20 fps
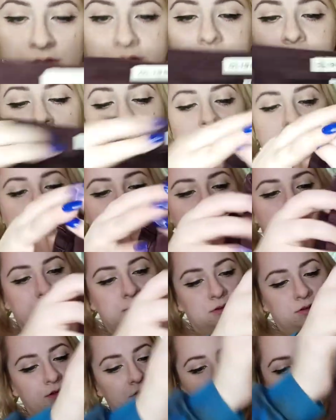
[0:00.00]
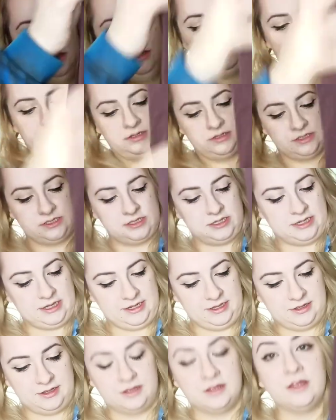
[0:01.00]
in the ankle
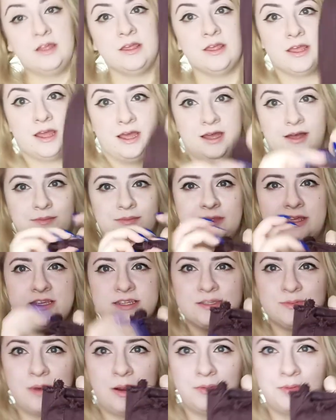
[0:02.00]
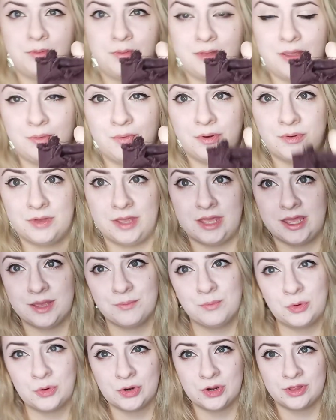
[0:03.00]
style. Um, these probably won't get
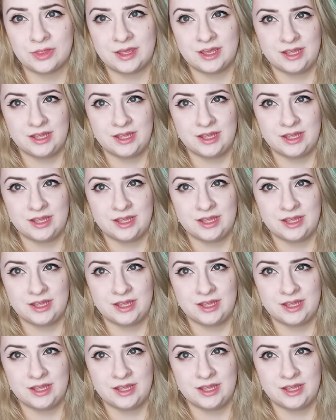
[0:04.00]
more